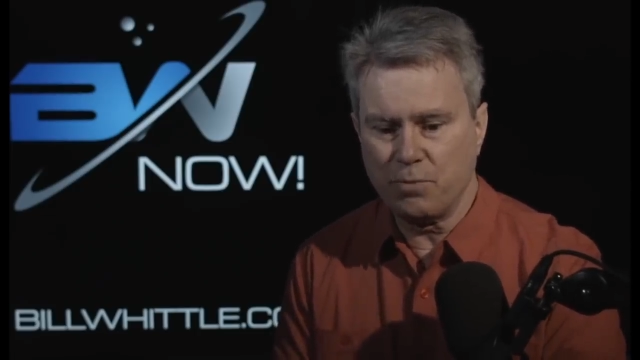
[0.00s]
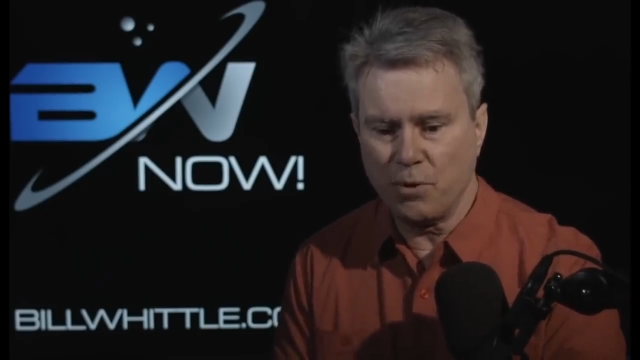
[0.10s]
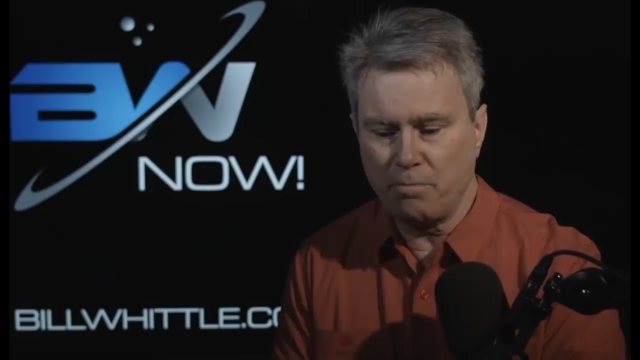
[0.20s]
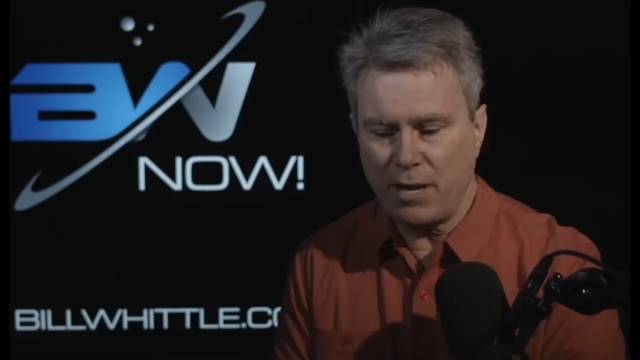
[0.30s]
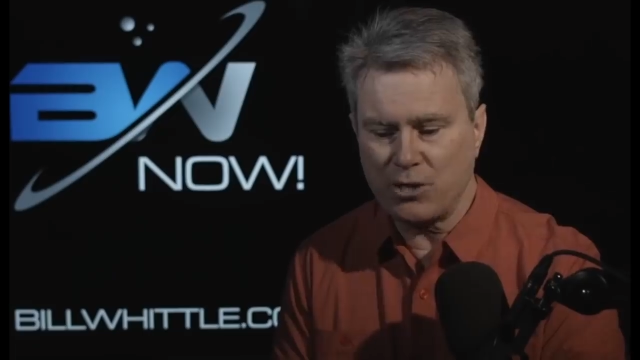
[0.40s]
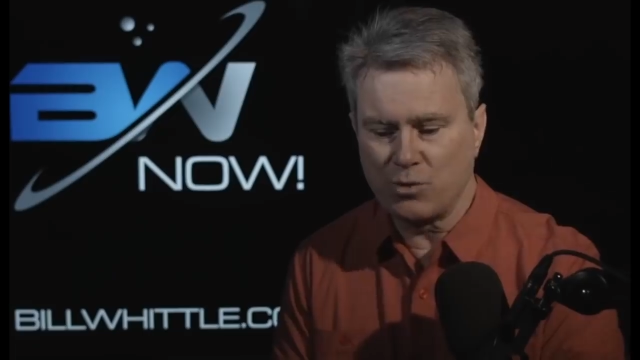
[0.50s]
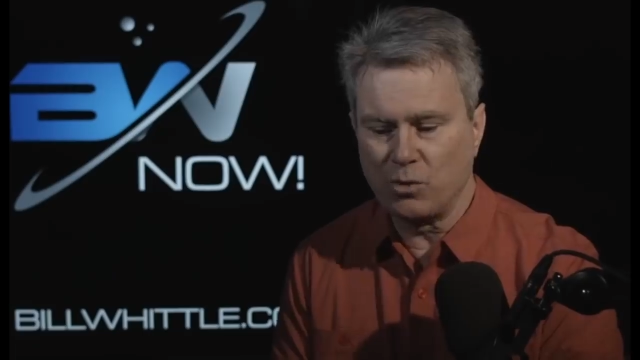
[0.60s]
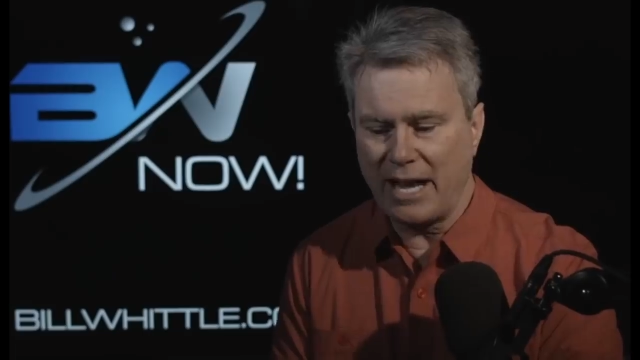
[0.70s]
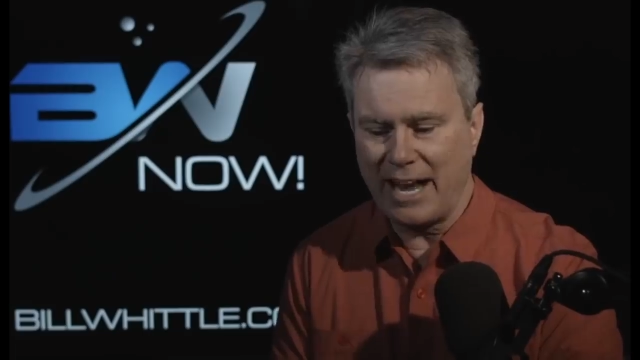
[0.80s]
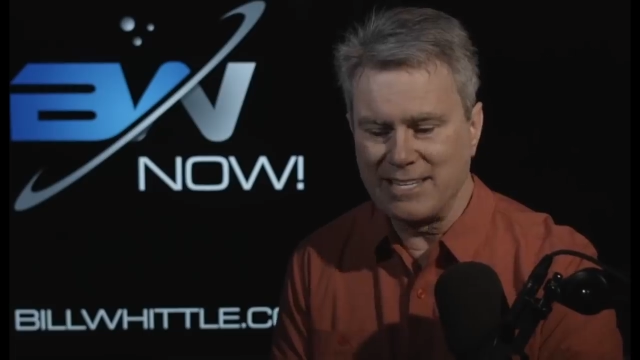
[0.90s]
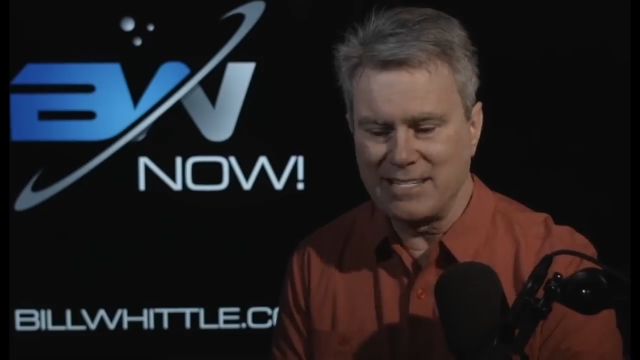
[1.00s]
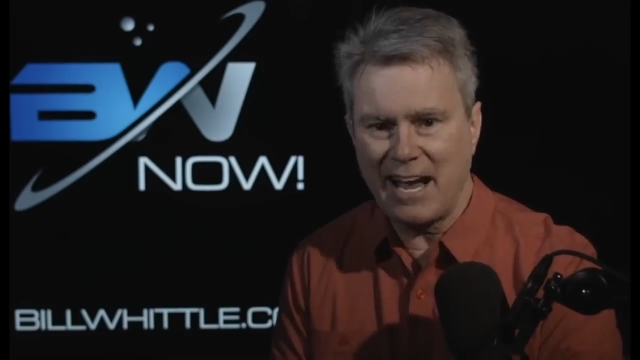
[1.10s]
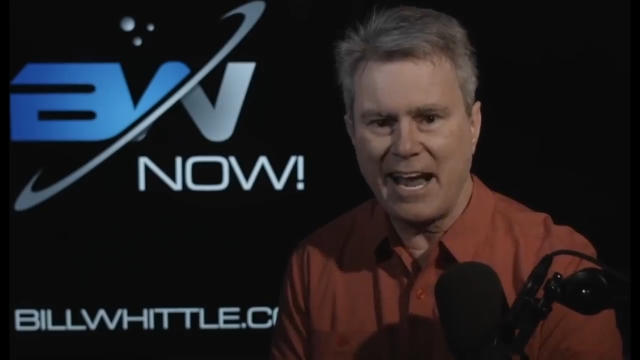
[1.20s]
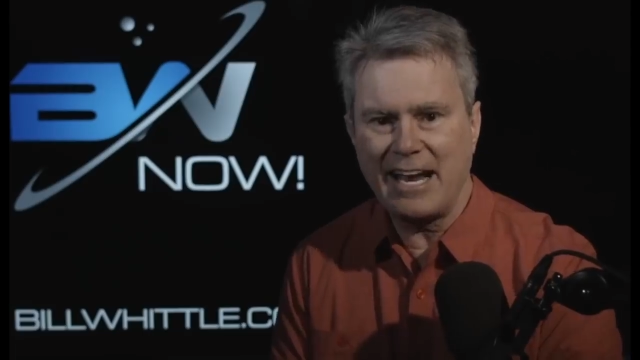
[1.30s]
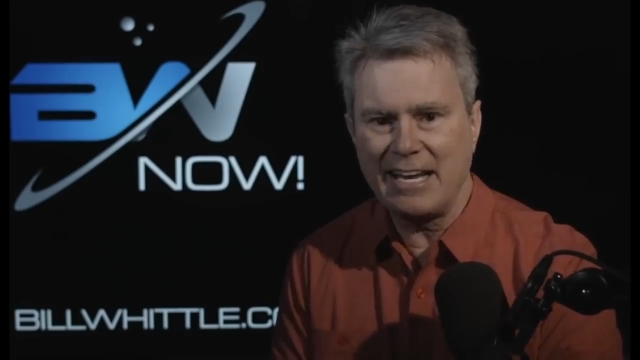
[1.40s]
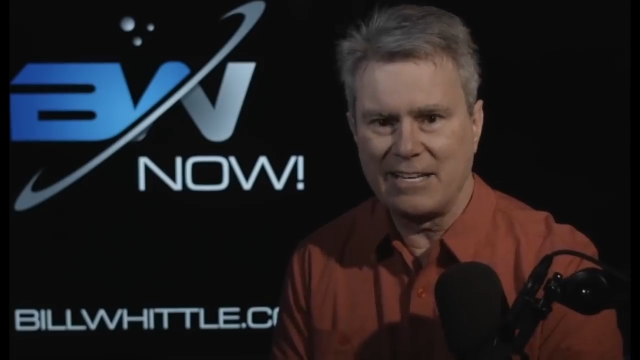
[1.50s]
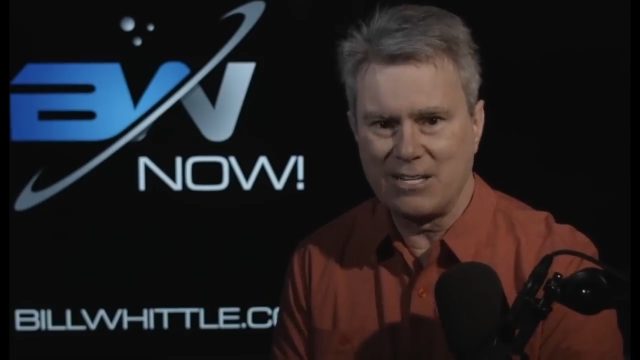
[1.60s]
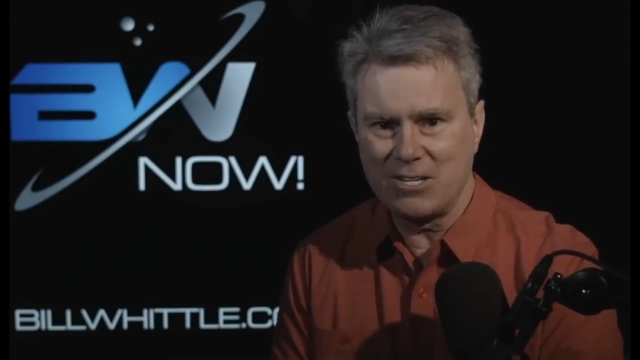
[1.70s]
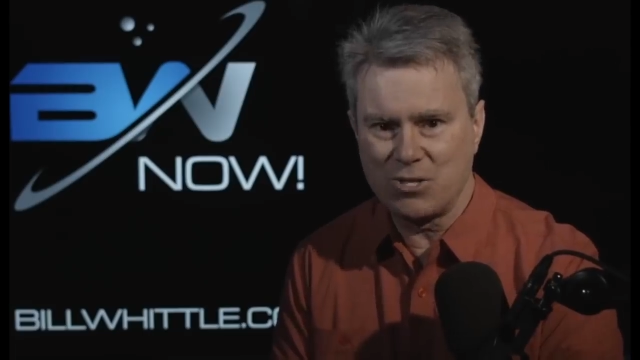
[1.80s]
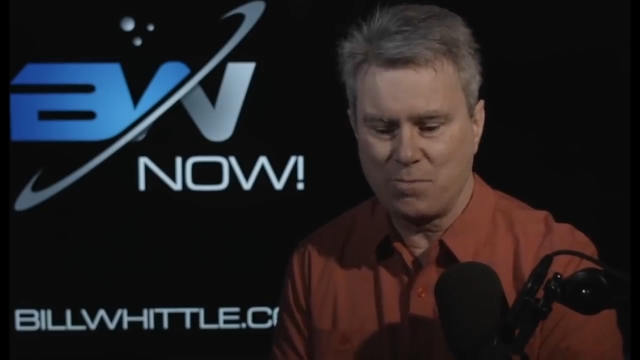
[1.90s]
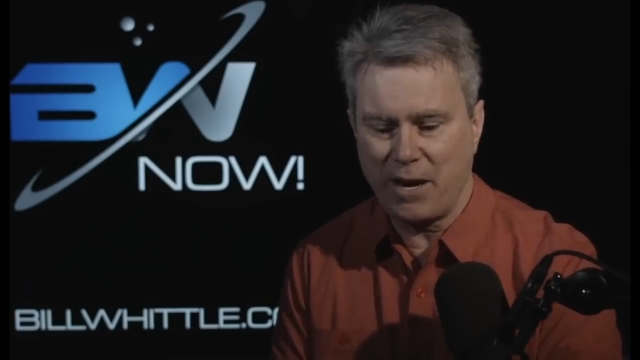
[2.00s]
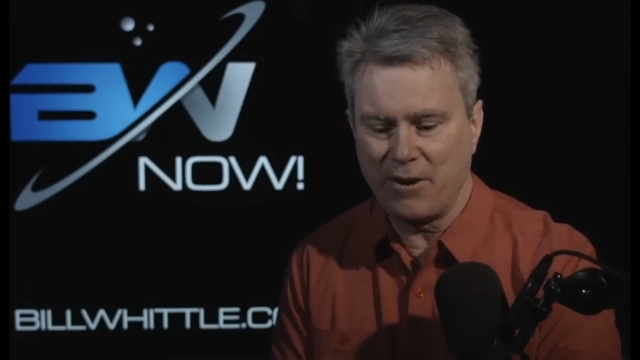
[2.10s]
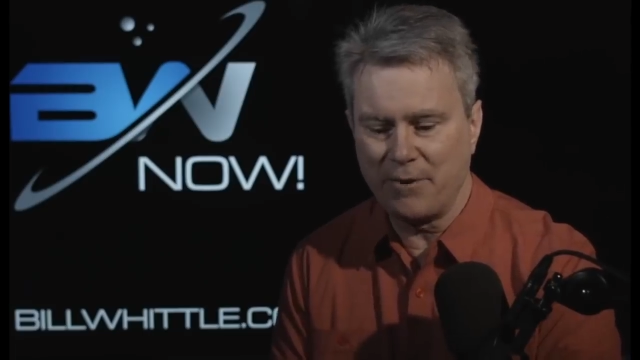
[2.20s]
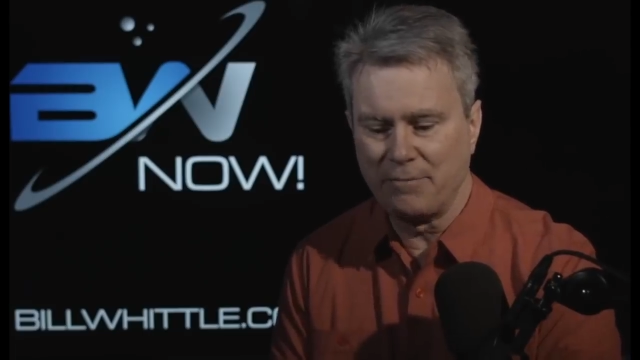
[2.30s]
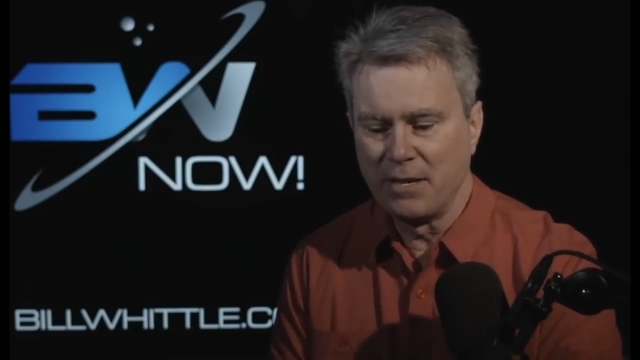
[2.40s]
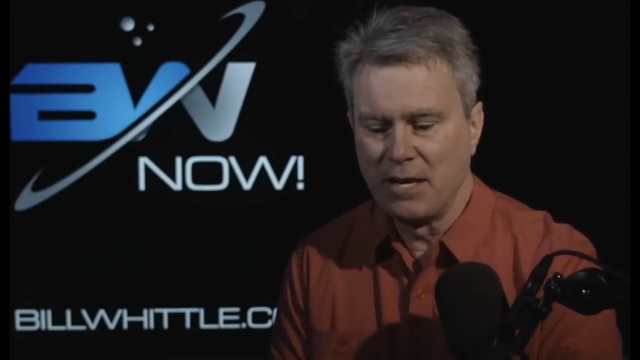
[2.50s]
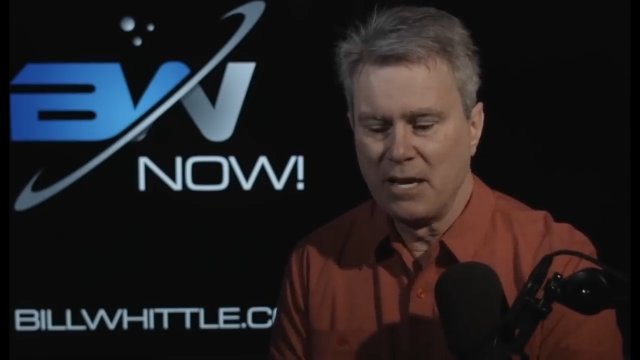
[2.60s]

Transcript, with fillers: perpetual anxiety and despair